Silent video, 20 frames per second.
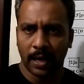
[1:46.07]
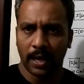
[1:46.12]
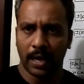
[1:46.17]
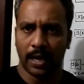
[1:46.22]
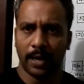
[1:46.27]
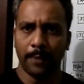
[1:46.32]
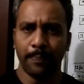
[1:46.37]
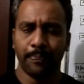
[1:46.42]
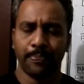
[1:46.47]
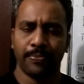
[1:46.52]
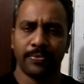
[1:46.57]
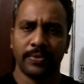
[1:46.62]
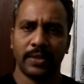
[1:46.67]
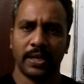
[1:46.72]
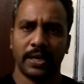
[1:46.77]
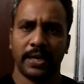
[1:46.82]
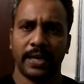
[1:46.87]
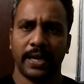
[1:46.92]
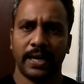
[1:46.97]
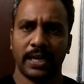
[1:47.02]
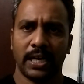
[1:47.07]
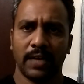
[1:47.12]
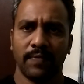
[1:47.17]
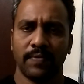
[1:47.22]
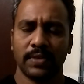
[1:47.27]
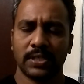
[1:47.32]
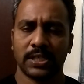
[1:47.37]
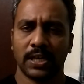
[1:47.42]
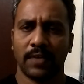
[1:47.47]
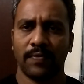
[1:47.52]
And the data
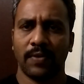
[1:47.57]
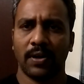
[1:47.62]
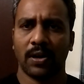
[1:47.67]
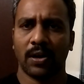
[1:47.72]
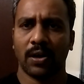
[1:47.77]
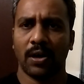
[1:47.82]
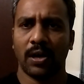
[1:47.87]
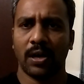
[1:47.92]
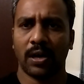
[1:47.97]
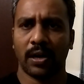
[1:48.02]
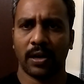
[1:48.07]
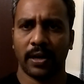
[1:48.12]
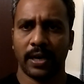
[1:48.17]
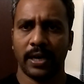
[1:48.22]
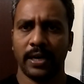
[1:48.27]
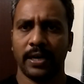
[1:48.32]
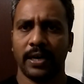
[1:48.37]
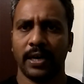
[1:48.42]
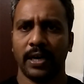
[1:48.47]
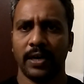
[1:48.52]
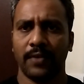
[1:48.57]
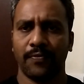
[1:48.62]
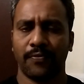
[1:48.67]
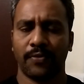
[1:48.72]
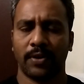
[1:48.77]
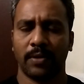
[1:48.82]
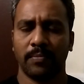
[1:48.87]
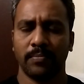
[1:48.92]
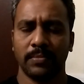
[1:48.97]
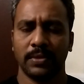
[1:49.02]
whichever are read
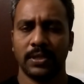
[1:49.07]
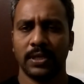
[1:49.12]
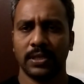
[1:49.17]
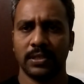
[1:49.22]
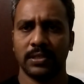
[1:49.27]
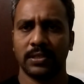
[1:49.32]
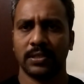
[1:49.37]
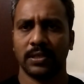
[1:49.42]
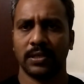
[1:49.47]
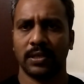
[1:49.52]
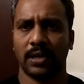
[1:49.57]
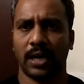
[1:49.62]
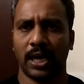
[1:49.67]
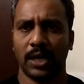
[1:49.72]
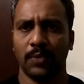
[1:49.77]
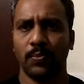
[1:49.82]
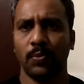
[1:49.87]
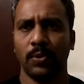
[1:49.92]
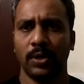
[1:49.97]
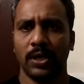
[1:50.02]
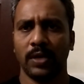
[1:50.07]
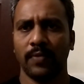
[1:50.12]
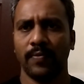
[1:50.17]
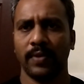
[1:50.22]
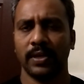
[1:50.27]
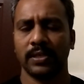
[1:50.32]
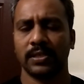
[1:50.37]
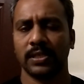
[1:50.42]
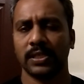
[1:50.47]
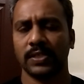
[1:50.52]
from that IO
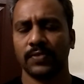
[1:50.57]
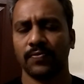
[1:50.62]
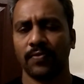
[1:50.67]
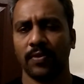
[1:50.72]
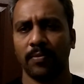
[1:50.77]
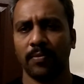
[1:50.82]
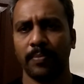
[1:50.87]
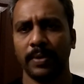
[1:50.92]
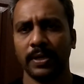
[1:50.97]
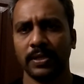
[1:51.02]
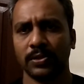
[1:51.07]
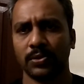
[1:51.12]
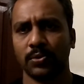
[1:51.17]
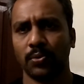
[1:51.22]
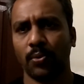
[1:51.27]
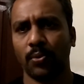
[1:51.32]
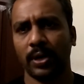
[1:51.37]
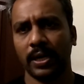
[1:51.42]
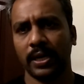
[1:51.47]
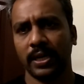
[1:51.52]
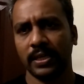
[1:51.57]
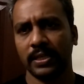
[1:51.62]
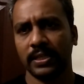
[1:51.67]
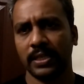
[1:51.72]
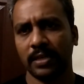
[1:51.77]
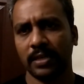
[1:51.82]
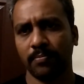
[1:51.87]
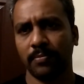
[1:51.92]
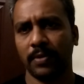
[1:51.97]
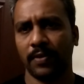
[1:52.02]
devices will be stored in
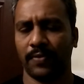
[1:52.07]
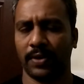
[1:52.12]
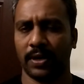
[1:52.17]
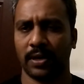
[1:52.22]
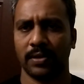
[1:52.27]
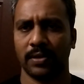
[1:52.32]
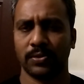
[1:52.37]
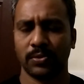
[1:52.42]
that buffer.